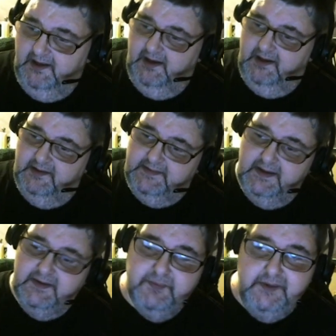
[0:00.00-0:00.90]

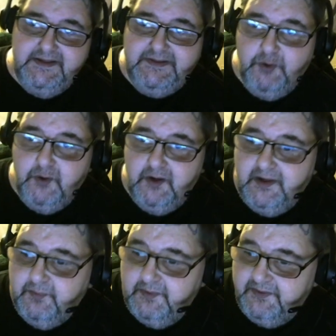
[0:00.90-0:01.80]
since we
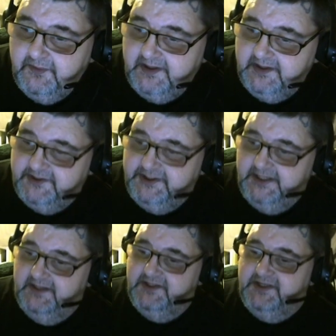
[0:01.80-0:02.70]
toyed with doing a
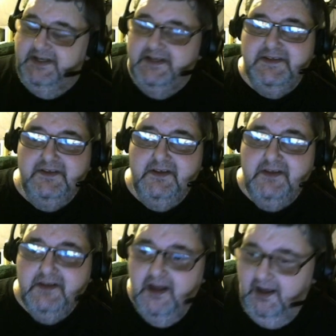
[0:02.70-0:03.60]
chicken
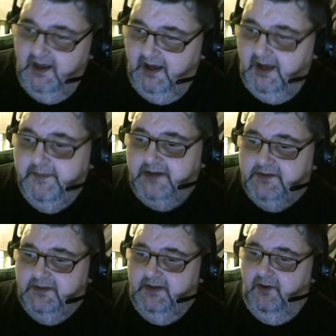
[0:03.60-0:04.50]
schnitzel, I'm
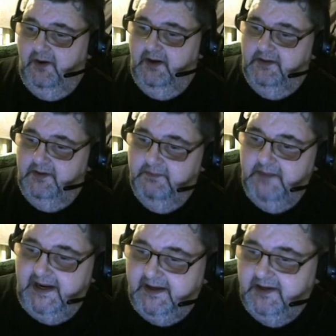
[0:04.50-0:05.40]
actually going to
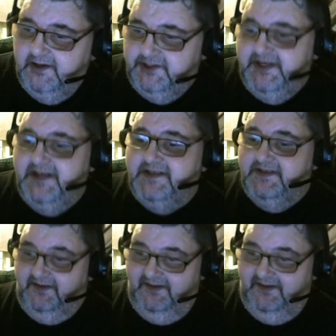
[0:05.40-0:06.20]
make schnitzel.